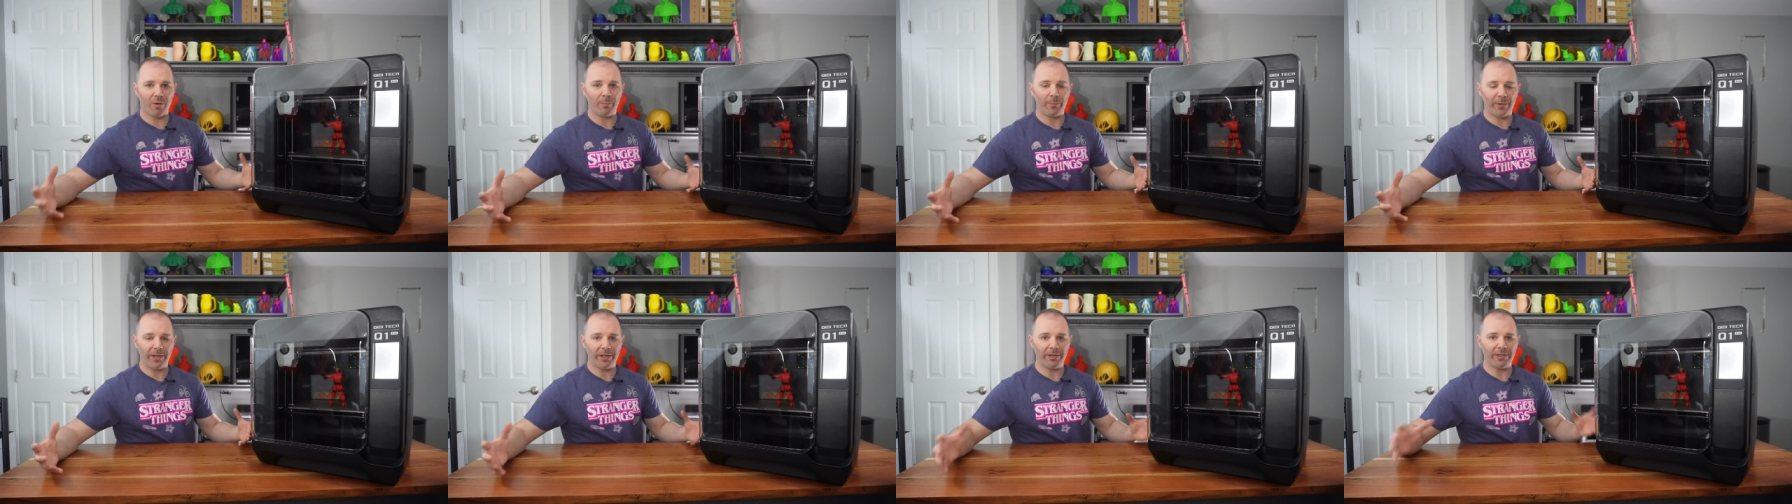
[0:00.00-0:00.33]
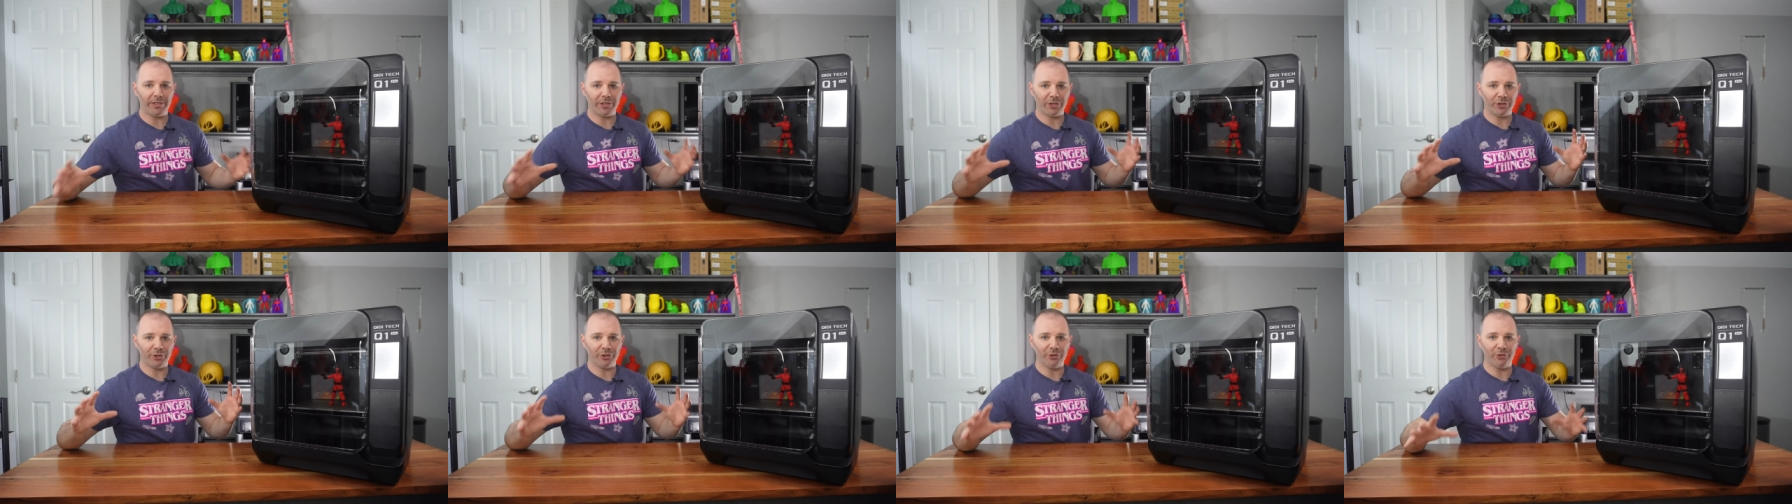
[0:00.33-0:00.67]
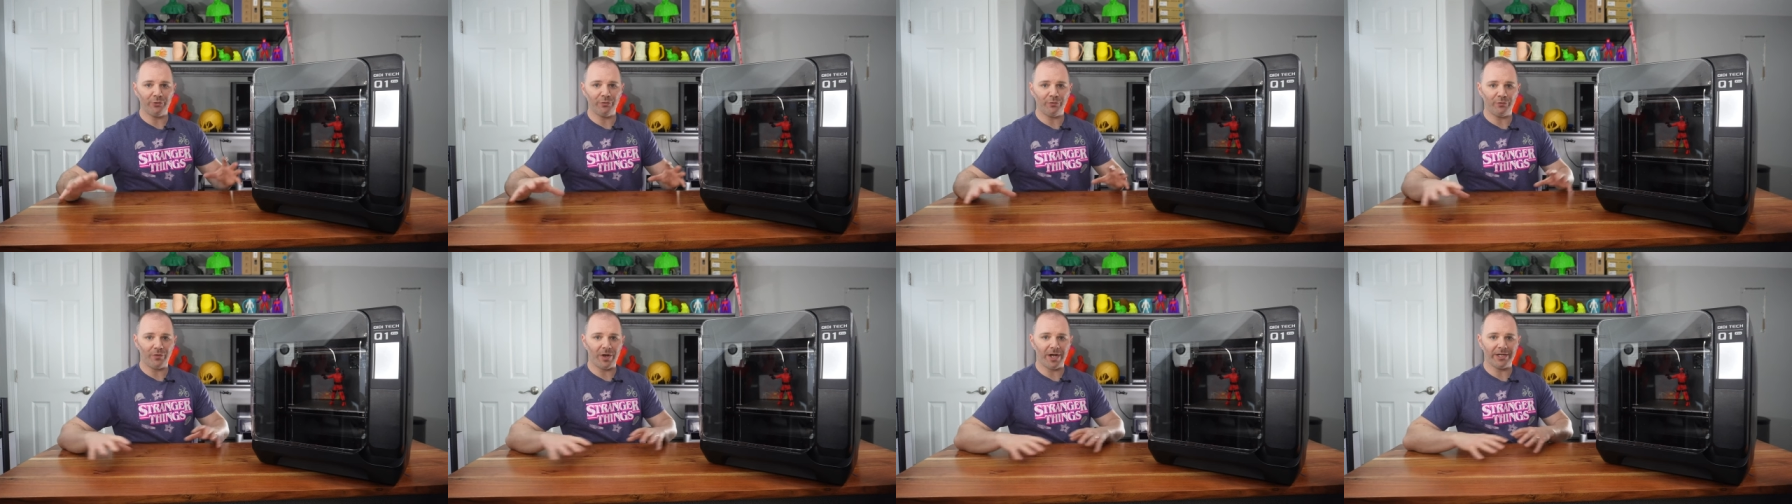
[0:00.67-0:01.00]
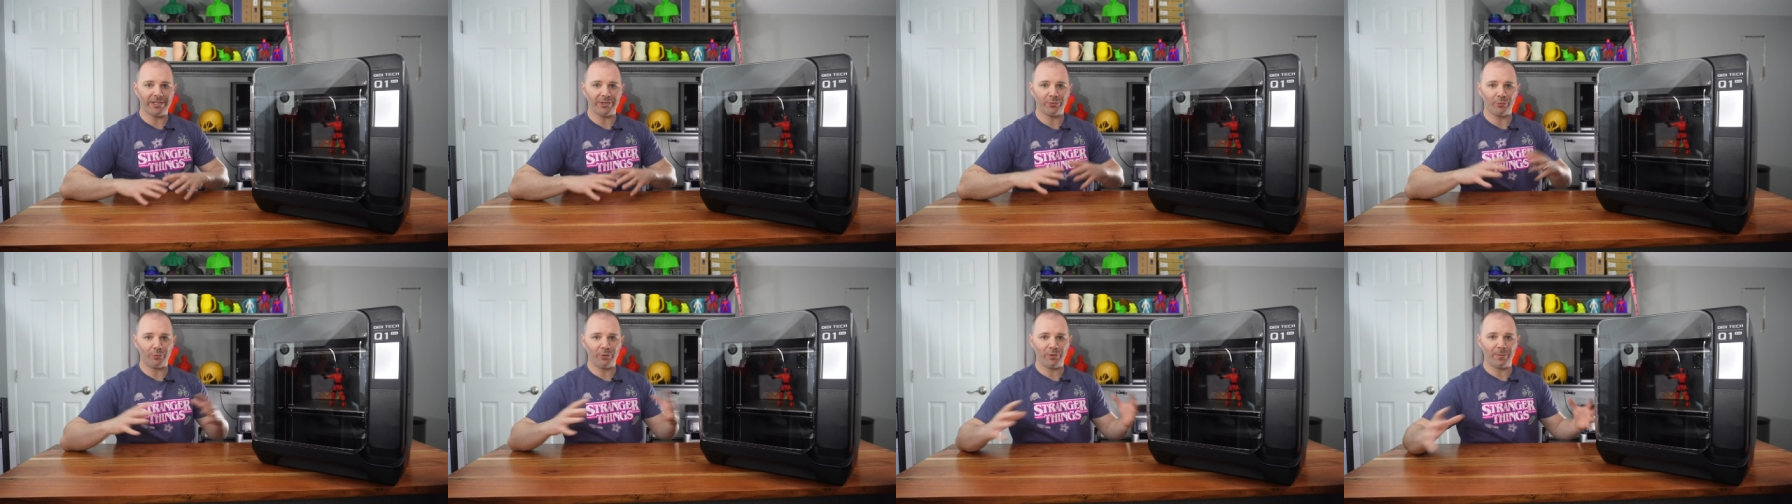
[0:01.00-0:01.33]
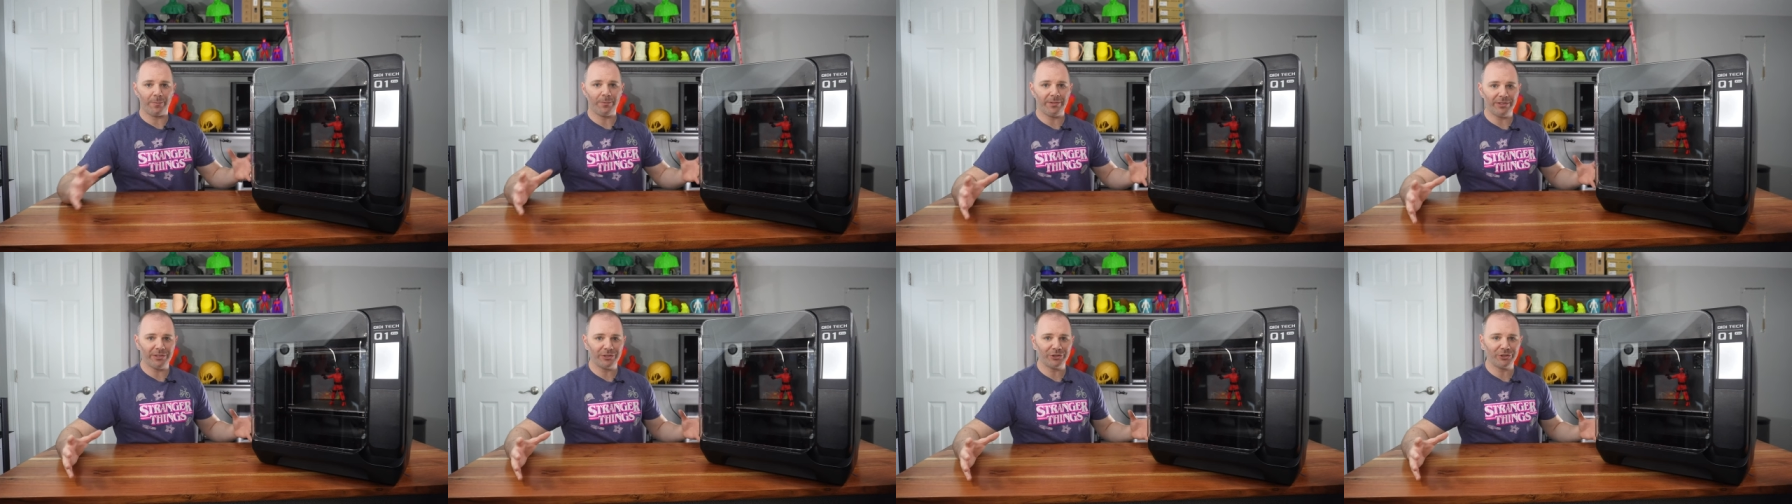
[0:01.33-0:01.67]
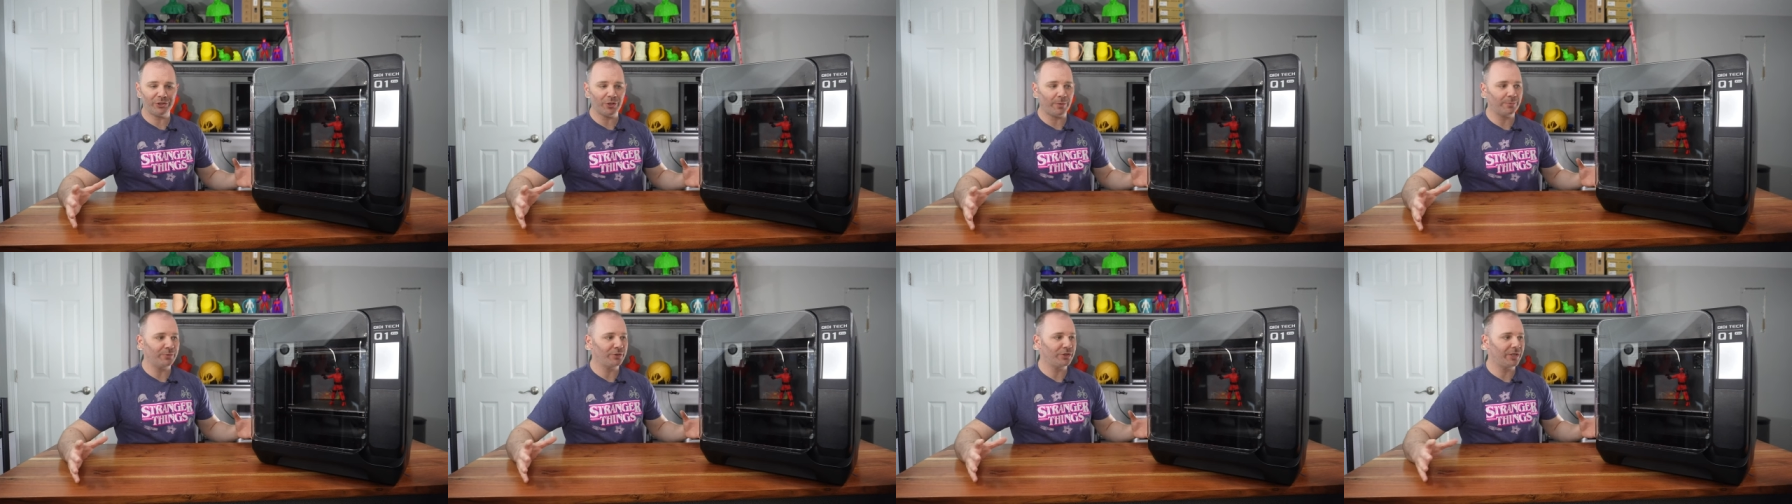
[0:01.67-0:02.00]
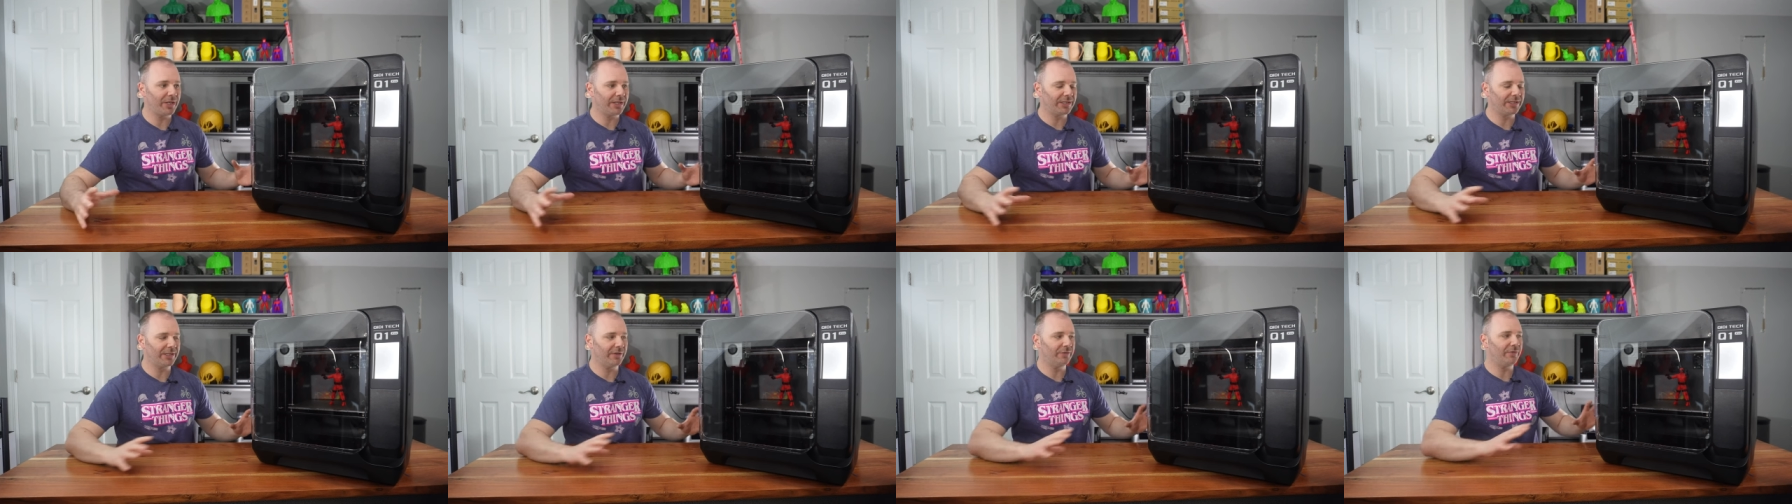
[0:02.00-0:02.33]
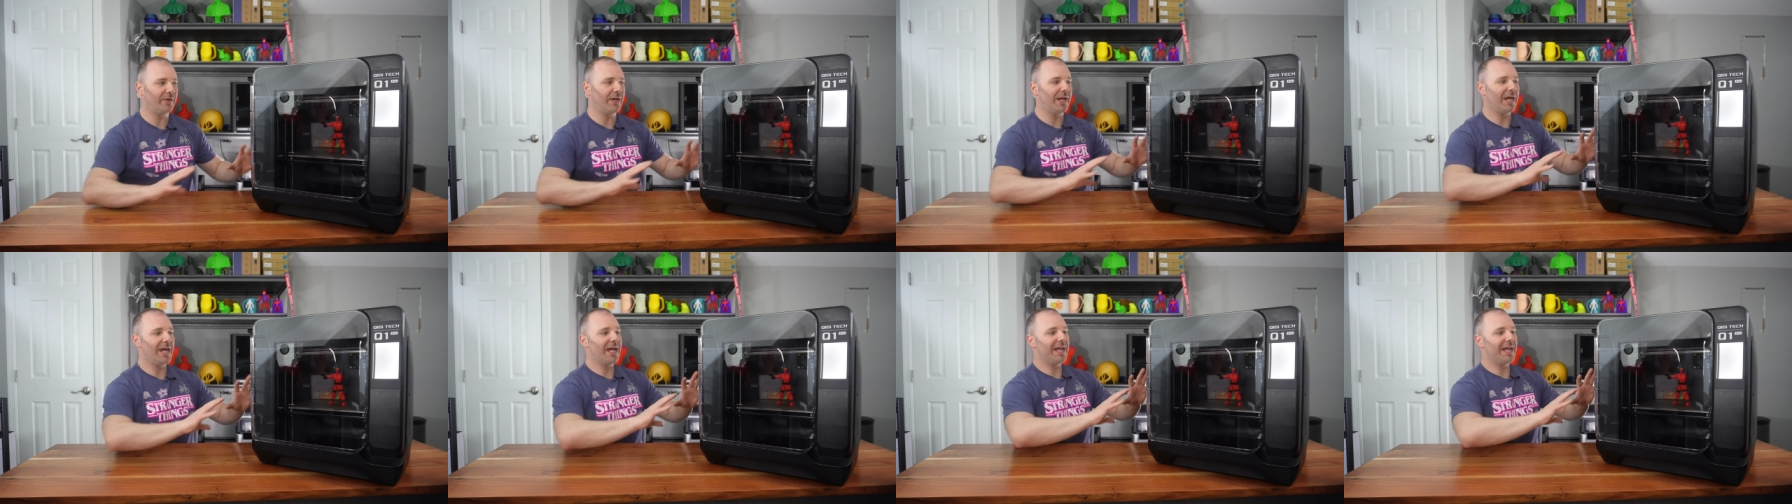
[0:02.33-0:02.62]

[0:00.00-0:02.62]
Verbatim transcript: appealing you find it will be subjective.